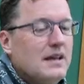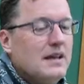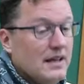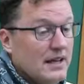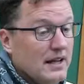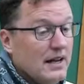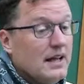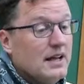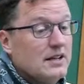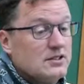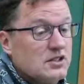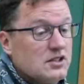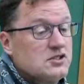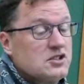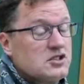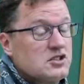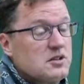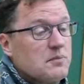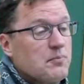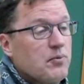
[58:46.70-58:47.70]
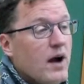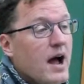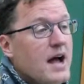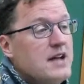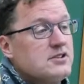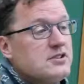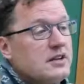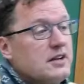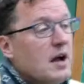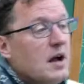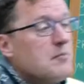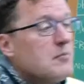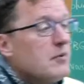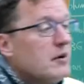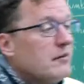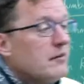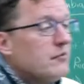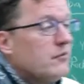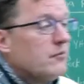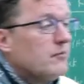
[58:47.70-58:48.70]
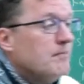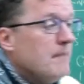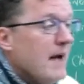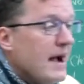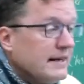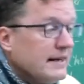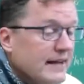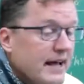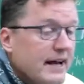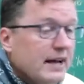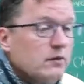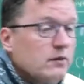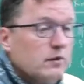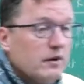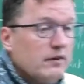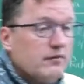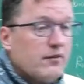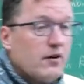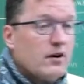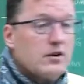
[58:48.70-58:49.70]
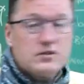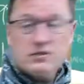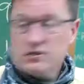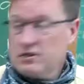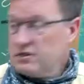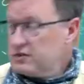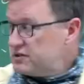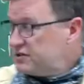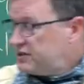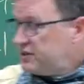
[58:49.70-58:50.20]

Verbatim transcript: It is. It's a surprising number of magnetic reversals